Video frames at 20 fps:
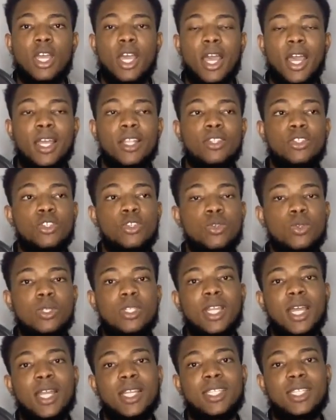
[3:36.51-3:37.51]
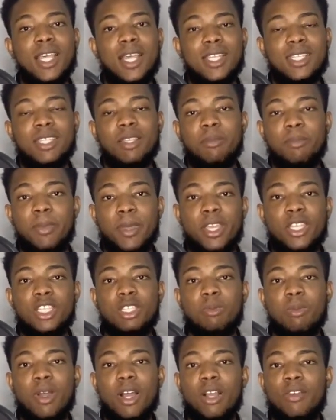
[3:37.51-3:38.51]
and use that as a
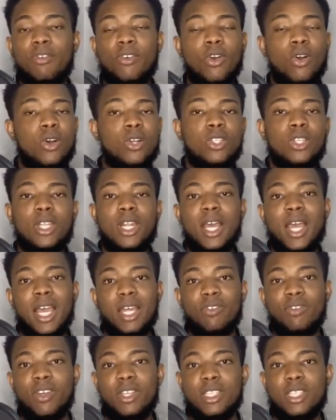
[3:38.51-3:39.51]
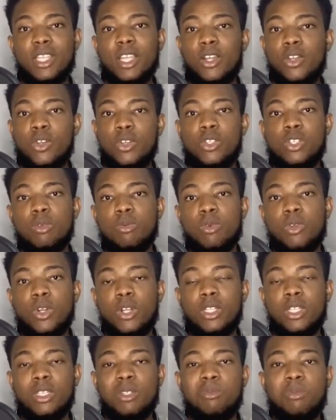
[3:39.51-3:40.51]
benchmark for all the other adverts that you're going to be
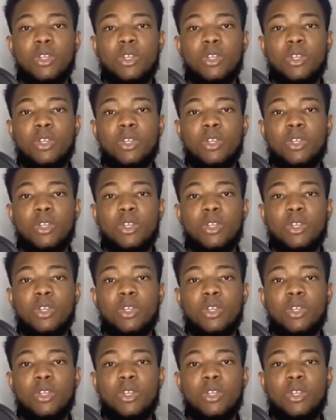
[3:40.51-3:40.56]
running,